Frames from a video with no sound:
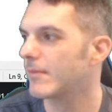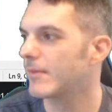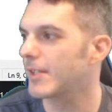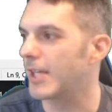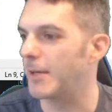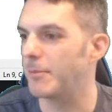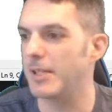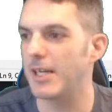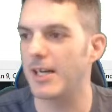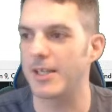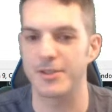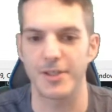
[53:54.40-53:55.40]
Keep me
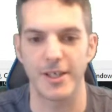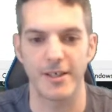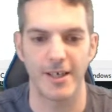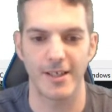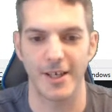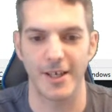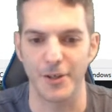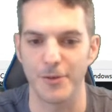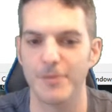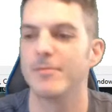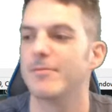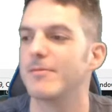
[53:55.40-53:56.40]
honest there. I like
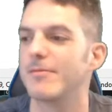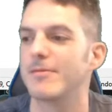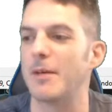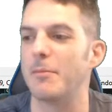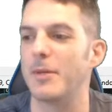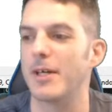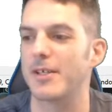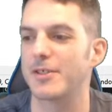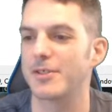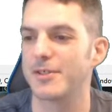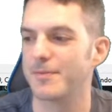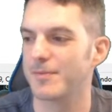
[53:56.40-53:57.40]
you. Keep me
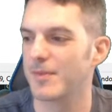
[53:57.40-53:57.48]
honest.